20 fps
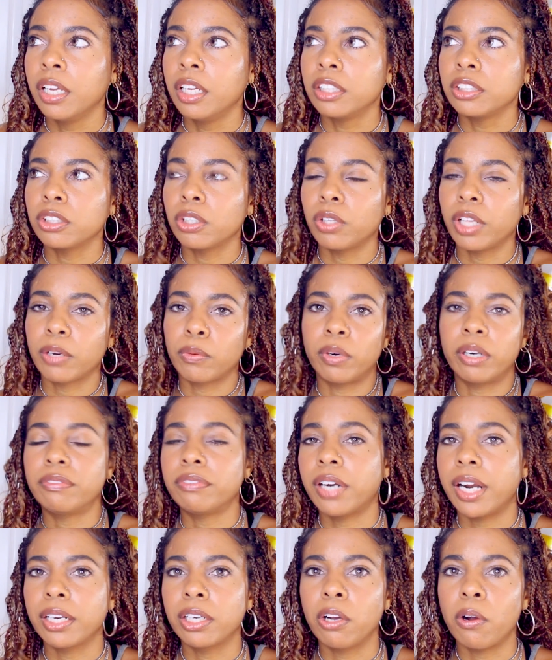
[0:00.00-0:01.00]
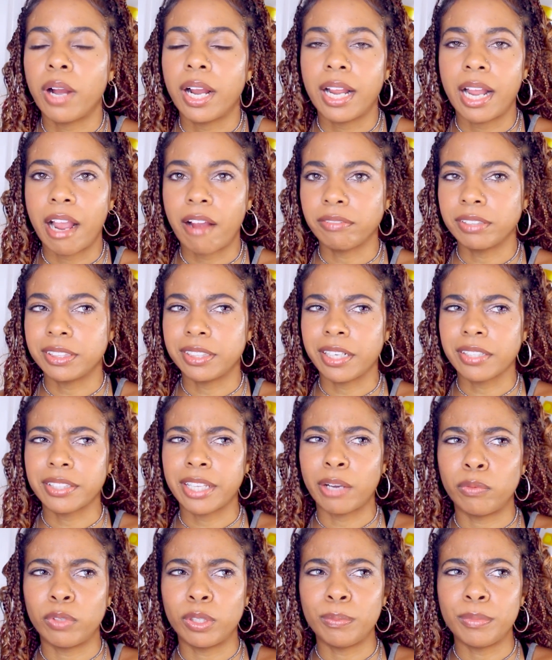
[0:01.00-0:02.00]
So like wherever I go, I have to take
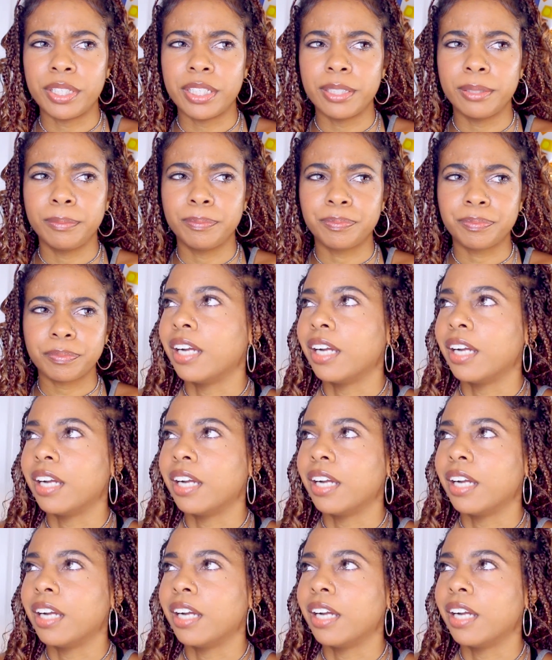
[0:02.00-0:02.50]
with me.